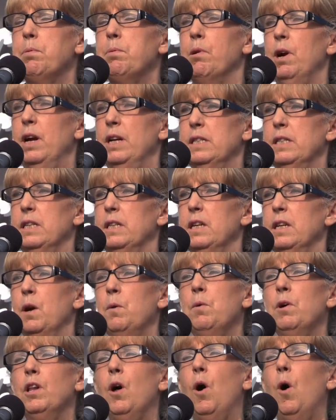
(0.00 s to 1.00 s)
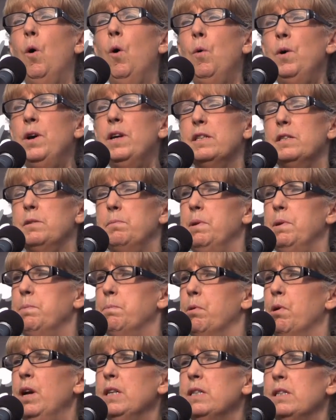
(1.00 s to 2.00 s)
present and will always be
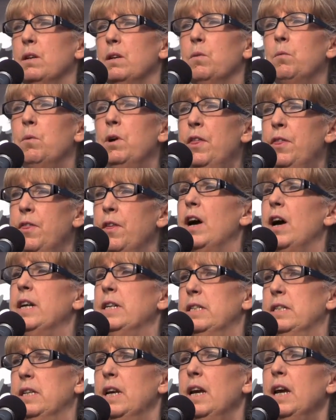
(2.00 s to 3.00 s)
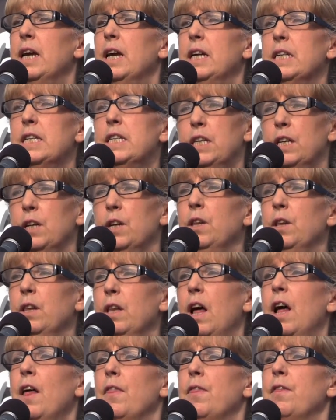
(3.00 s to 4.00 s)
present with us until
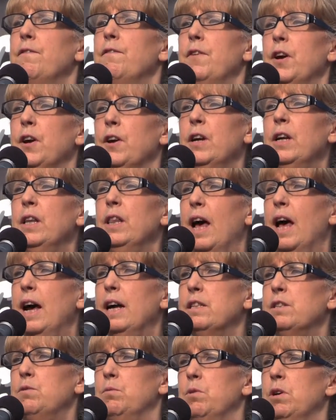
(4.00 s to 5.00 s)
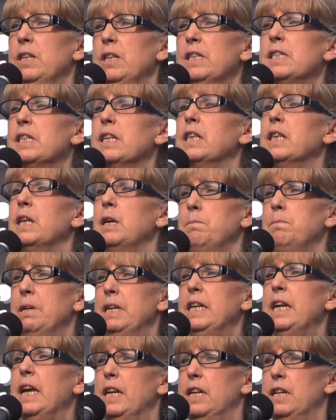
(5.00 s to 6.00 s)
the very last one is
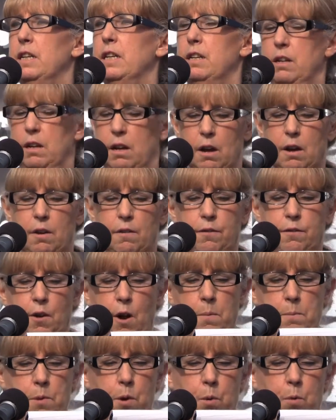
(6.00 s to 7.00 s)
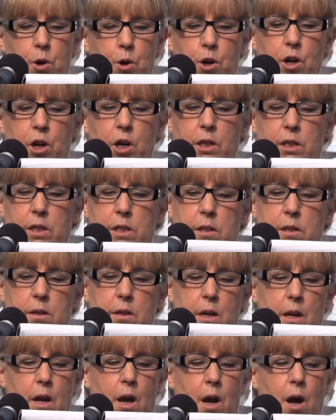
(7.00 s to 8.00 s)
eliminated from the world.
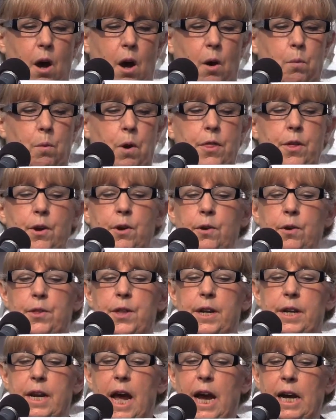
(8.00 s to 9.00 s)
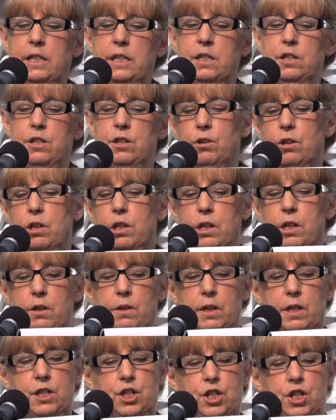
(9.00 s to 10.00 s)
Whether the next
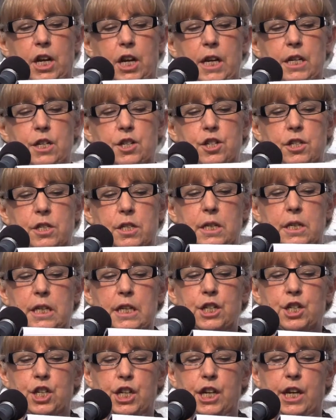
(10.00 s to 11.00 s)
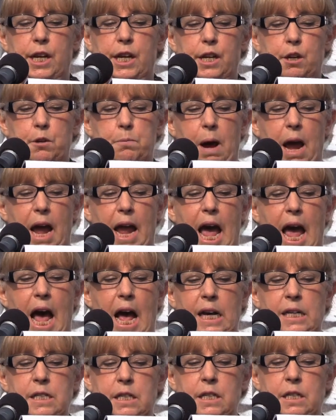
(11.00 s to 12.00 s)
nuclear exchange is initiated by
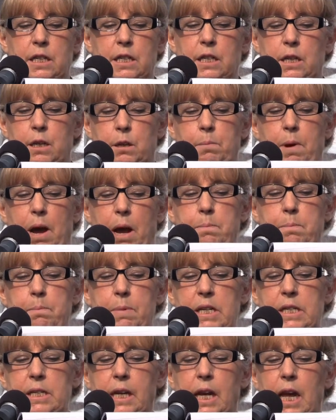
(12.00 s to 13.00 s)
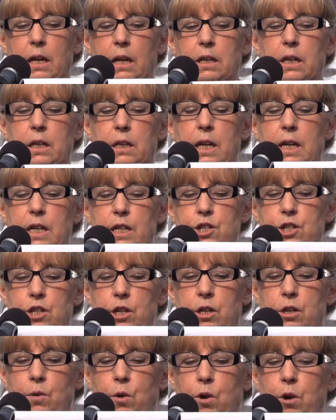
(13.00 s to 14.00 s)
accident, by
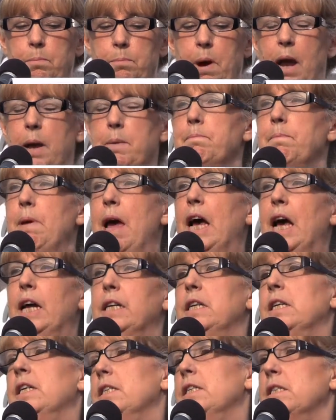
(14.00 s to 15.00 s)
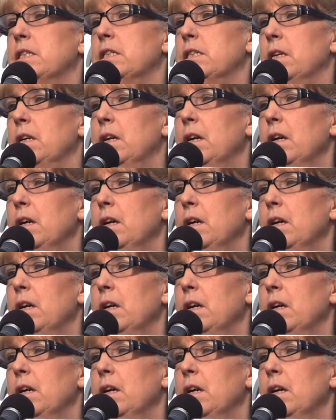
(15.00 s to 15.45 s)
miscalculation, or by madness,